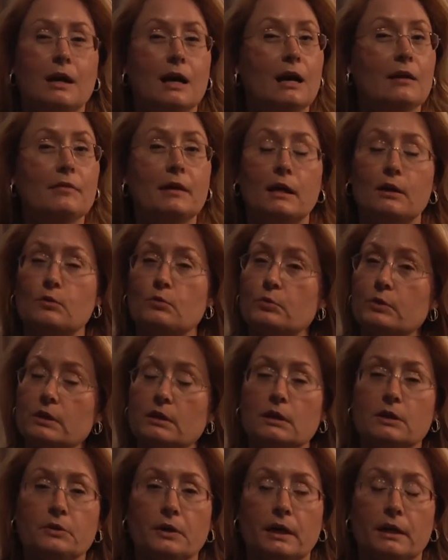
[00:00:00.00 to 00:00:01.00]
I've had a
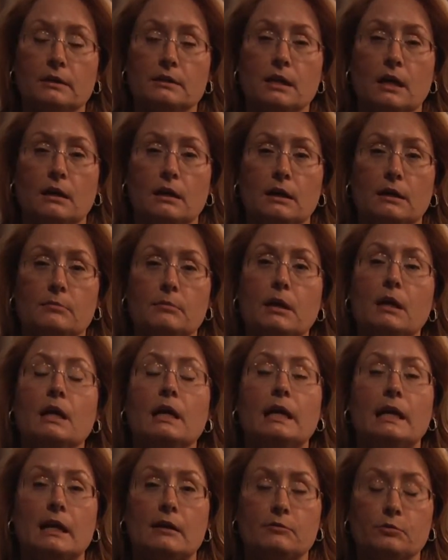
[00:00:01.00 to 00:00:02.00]
really great time
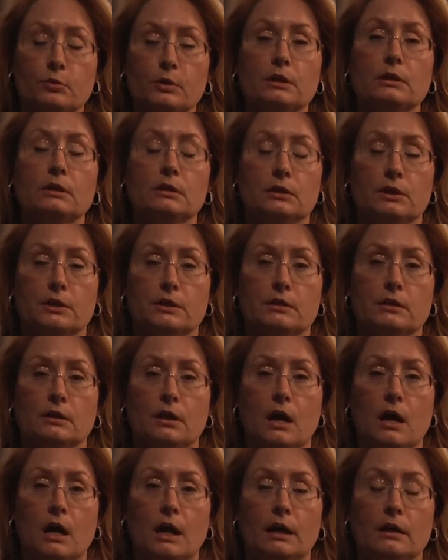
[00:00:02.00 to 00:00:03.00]
and I've really learned a
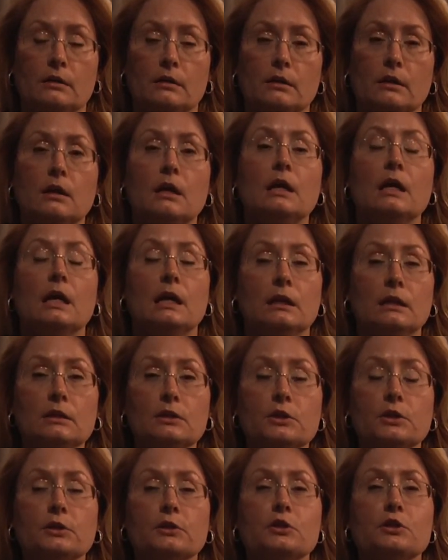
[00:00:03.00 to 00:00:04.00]
lot. An
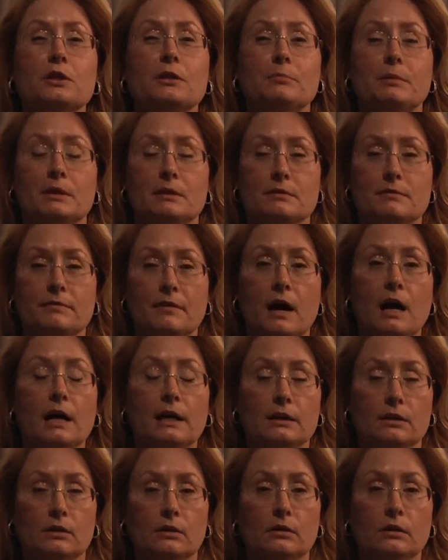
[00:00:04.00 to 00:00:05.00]
internship is
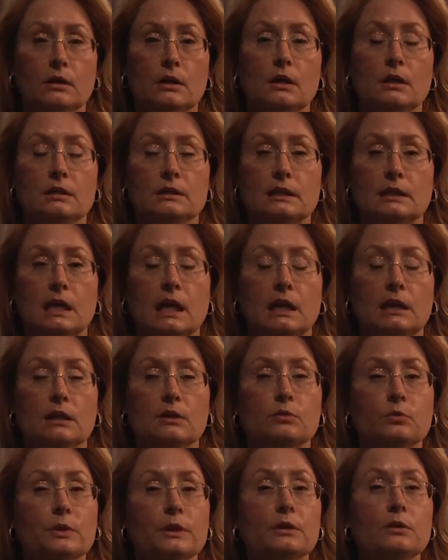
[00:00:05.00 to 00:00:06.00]
vital to
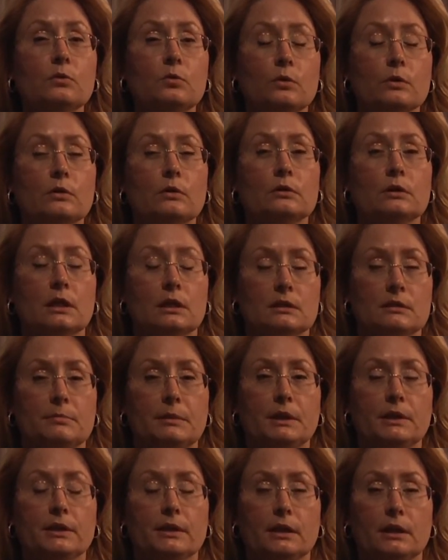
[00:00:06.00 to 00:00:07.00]
gaining real-world
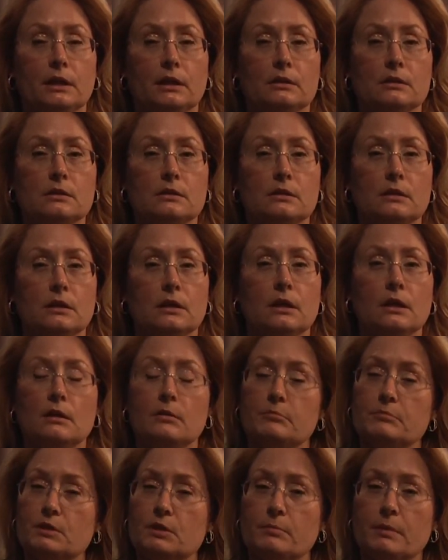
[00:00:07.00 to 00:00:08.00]
experience,
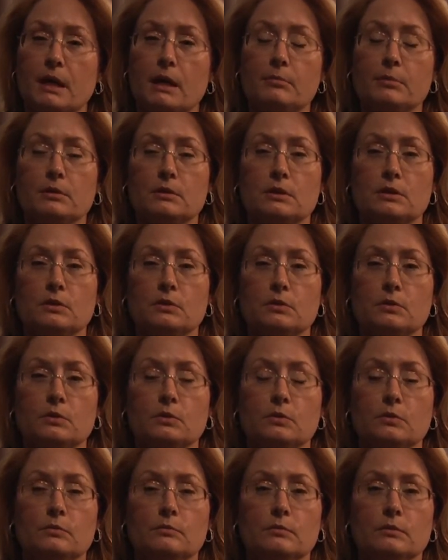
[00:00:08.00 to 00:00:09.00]
to be able
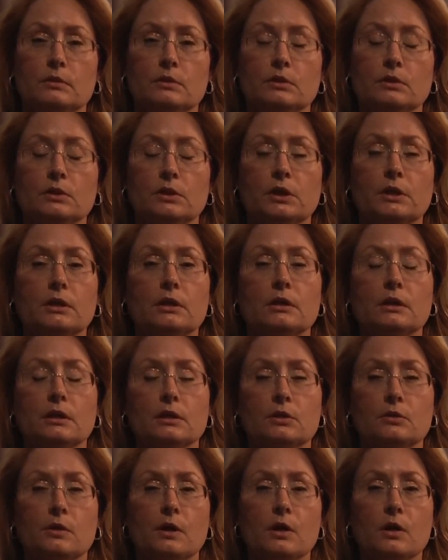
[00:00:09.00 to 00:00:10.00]
to learn
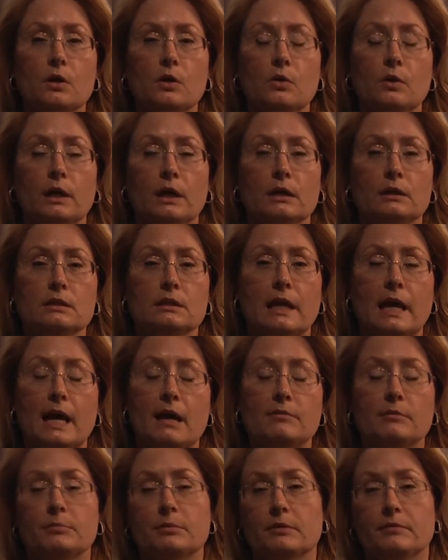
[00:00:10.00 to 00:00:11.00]
and grow and to
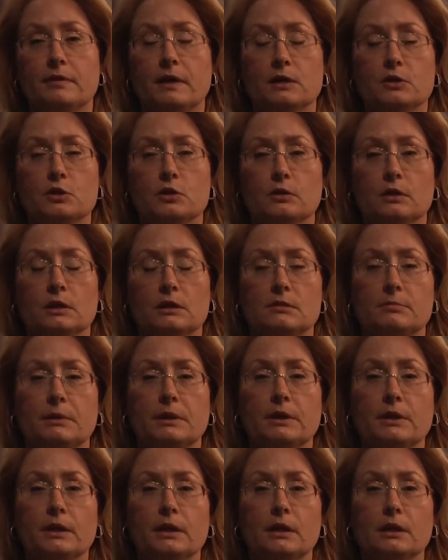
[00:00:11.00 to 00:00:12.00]
have a professional
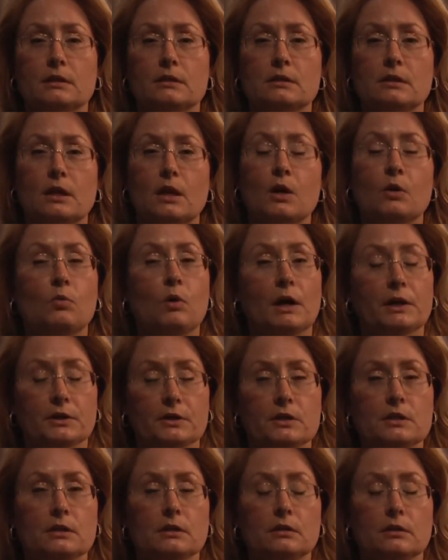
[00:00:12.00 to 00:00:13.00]
experience while you're
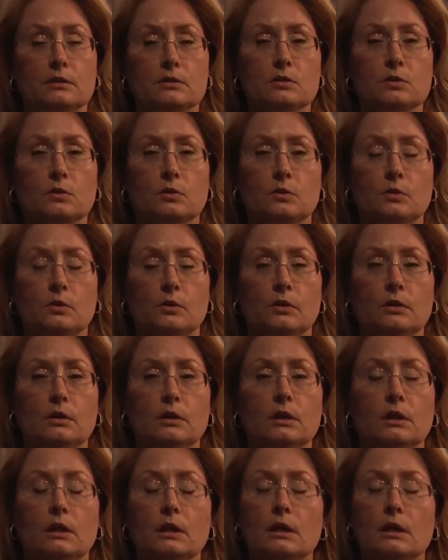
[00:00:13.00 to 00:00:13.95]
still in school.